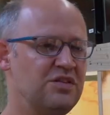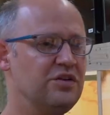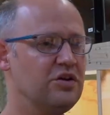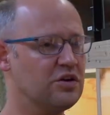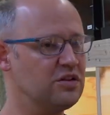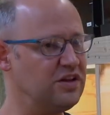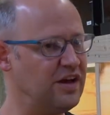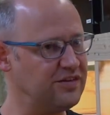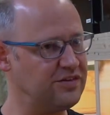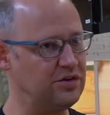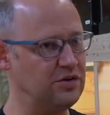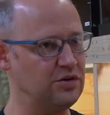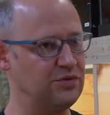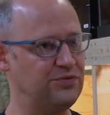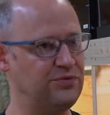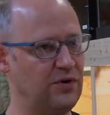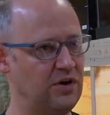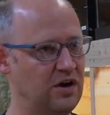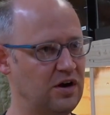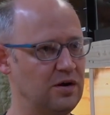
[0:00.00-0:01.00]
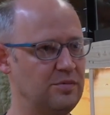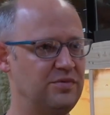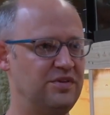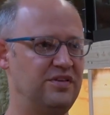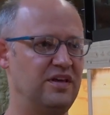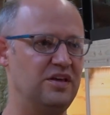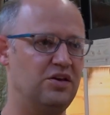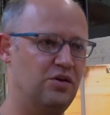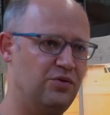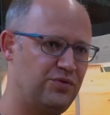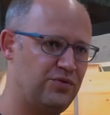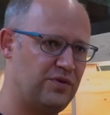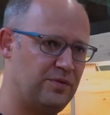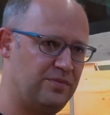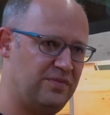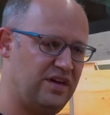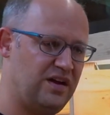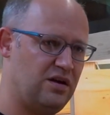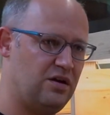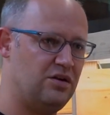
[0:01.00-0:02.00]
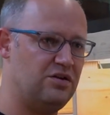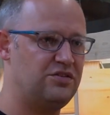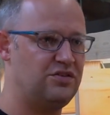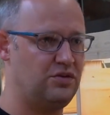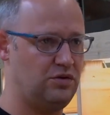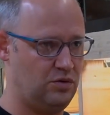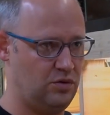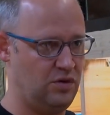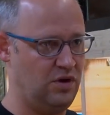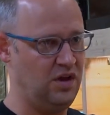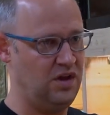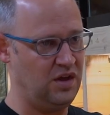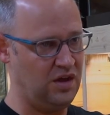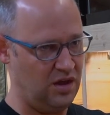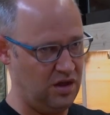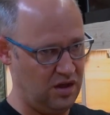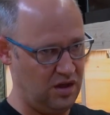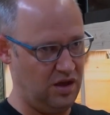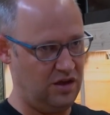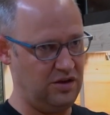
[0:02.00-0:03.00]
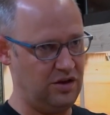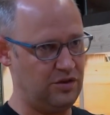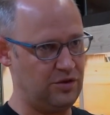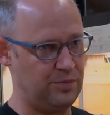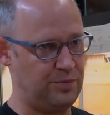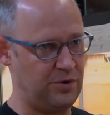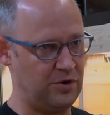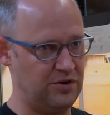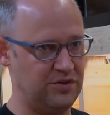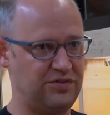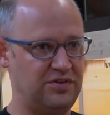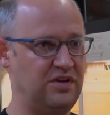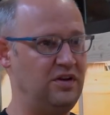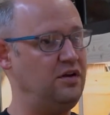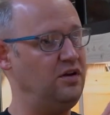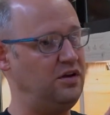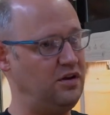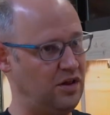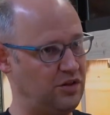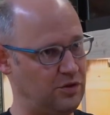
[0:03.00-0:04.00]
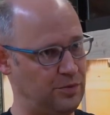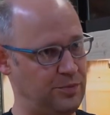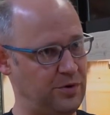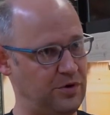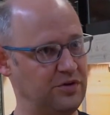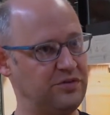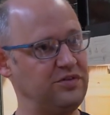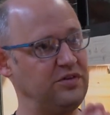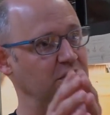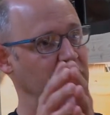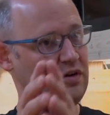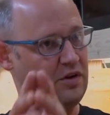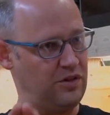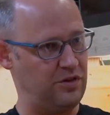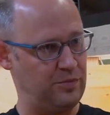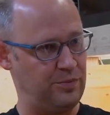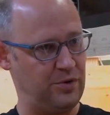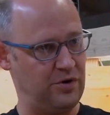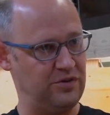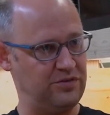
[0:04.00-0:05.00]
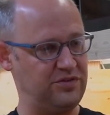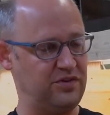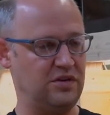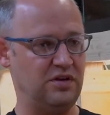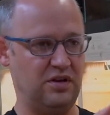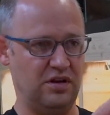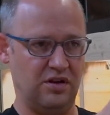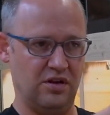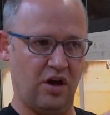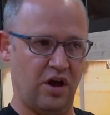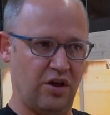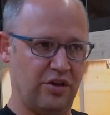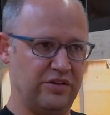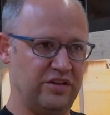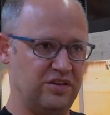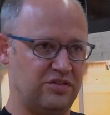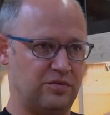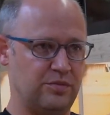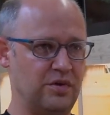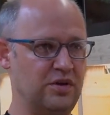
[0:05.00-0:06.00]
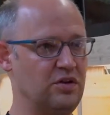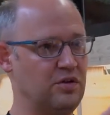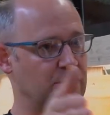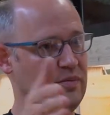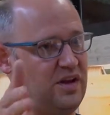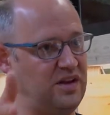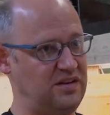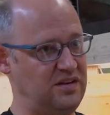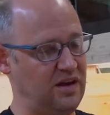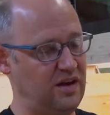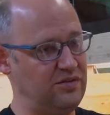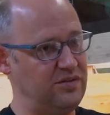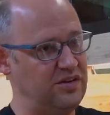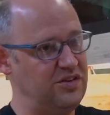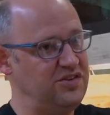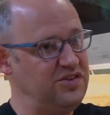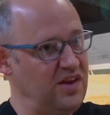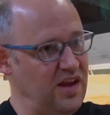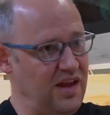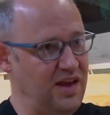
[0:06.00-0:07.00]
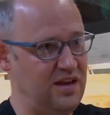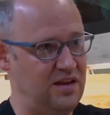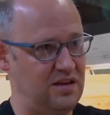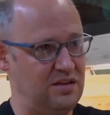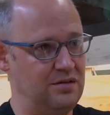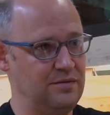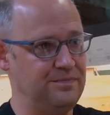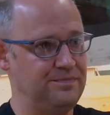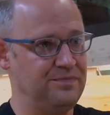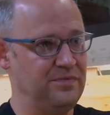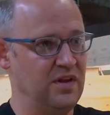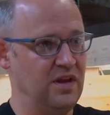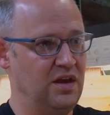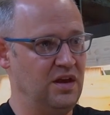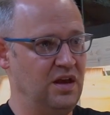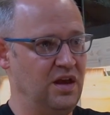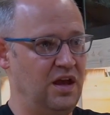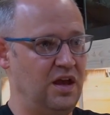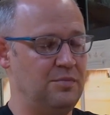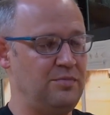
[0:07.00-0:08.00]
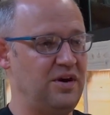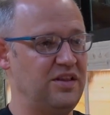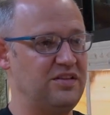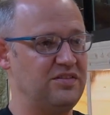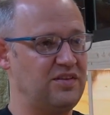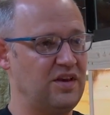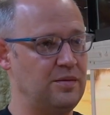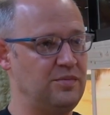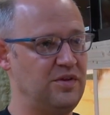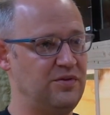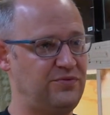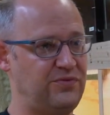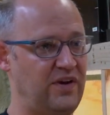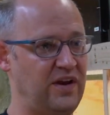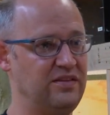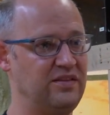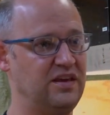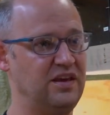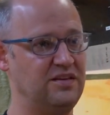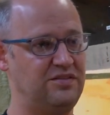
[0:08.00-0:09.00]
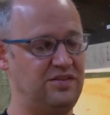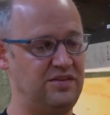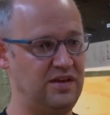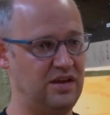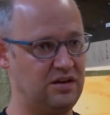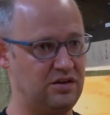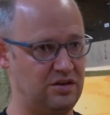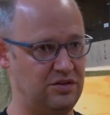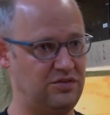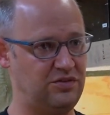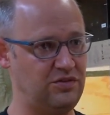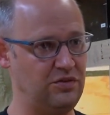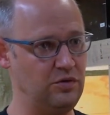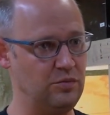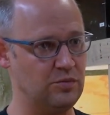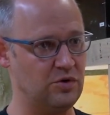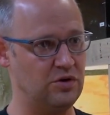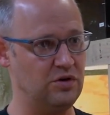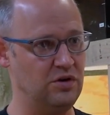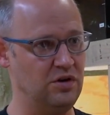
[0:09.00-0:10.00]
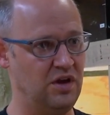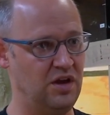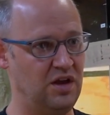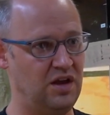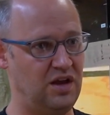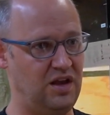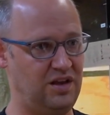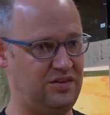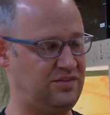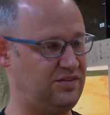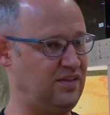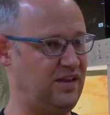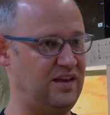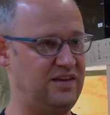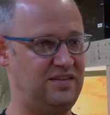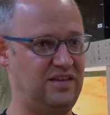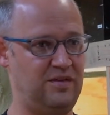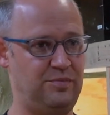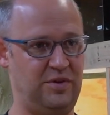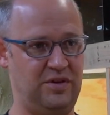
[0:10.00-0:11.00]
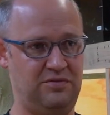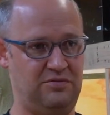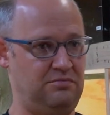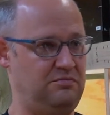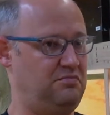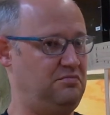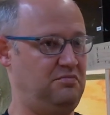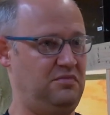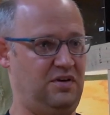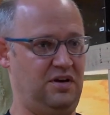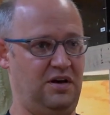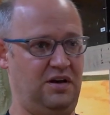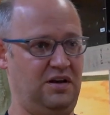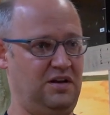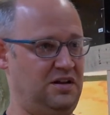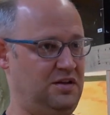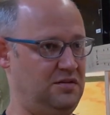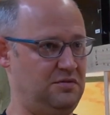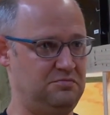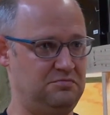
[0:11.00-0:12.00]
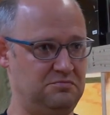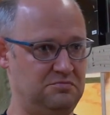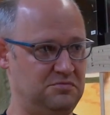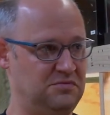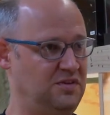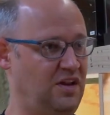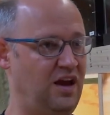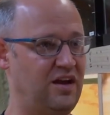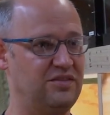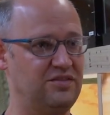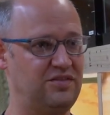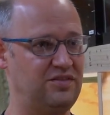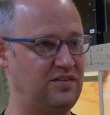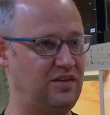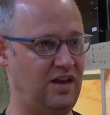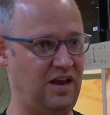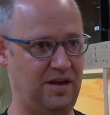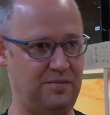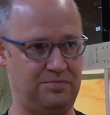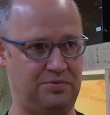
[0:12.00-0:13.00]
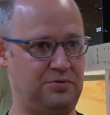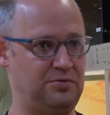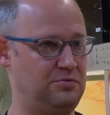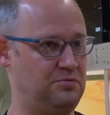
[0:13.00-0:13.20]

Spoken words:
They're collected or farmed, and they go from there to another person and another person and another person, and all these middlemen down the chain. And by the time they finally get to the end consumer, it's like they've been on a nonstop